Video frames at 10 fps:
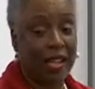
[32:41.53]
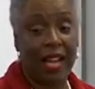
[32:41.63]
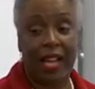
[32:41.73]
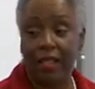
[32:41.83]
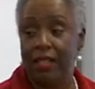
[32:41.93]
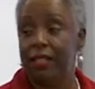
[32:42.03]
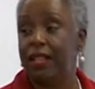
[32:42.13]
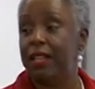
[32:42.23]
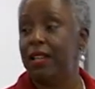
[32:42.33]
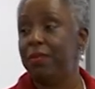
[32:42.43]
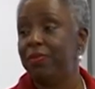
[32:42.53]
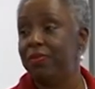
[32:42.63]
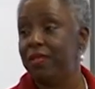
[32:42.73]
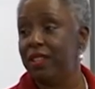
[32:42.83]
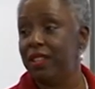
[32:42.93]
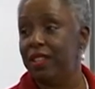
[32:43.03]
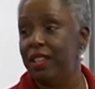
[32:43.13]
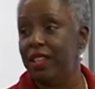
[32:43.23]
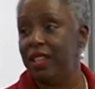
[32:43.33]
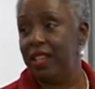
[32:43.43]
I look up
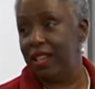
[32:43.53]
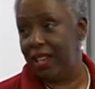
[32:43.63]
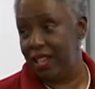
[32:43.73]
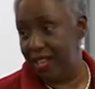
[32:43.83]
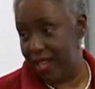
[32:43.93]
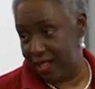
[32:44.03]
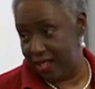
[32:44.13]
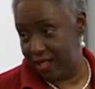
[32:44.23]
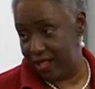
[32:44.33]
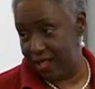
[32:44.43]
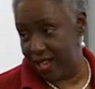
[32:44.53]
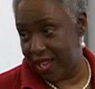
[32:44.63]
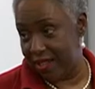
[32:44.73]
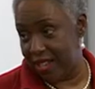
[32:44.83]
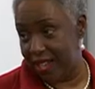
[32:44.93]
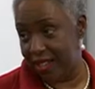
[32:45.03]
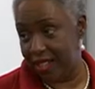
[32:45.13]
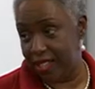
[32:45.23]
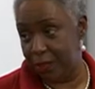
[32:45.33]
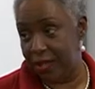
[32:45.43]
and I look down like
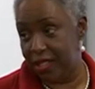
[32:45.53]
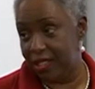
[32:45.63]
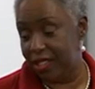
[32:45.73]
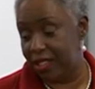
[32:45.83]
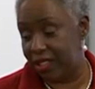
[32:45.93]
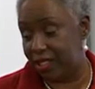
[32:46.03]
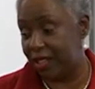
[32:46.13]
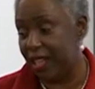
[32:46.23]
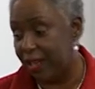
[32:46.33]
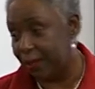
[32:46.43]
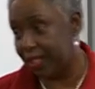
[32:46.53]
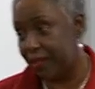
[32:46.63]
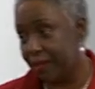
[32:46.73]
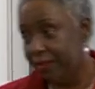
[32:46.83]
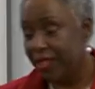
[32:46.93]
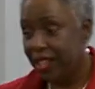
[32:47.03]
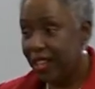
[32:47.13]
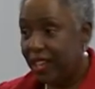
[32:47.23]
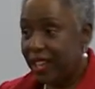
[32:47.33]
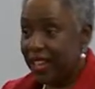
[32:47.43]
this because it's steps.
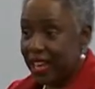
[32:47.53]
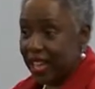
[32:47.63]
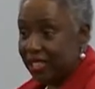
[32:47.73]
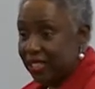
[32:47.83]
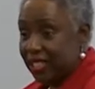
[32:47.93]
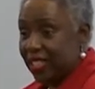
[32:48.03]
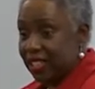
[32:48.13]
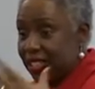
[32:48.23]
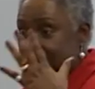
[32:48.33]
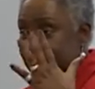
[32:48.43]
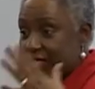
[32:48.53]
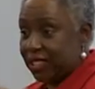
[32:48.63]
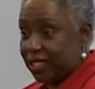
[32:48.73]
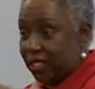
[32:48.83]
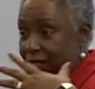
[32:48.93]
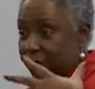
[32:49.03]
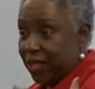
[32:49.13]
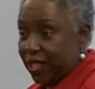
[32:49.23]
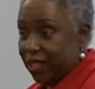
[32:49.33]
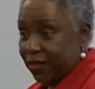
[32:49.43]
And I see this
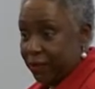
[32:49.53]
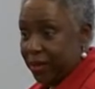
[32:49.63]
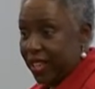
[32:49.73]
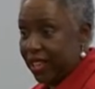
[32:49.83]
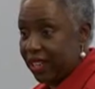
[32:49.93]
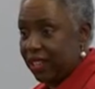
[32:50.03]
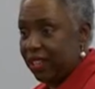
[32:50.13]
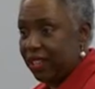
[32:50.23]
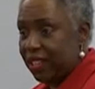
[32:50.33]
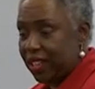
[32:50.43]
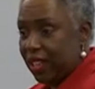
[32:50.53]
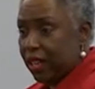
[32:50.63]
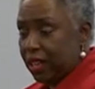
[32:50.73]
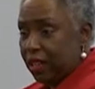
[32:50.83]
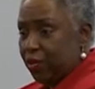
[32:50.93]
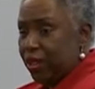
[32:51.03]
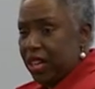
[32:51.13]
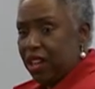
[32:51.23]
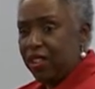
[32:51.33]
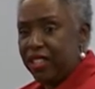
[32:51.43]
silhouette of a man with
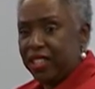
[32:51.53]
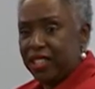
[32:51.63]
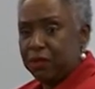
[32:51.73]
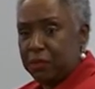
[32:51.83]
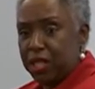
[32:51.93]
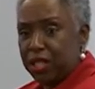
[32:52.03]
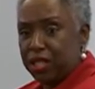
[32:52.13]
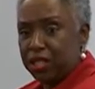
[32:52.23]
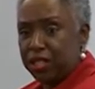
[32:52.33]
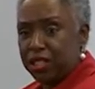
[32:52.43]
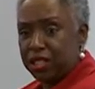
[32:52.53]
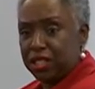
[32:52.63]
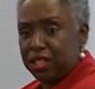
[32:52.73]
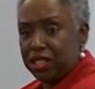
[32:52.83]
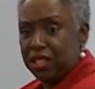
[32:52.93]
all of these muscles